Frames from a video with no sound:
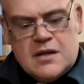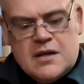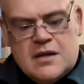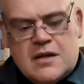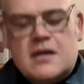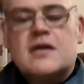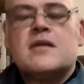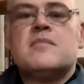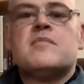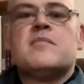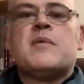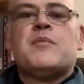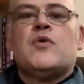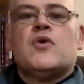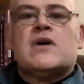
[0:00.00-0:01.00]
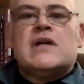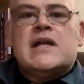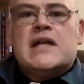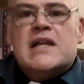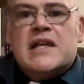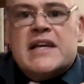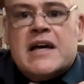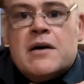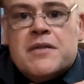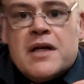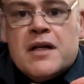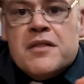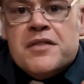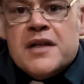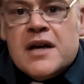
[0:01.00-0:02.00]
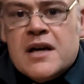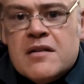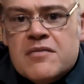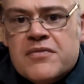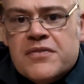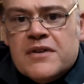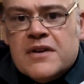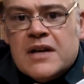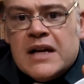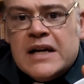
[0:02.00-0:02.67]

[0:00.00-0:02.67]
a bit more clearly now that they've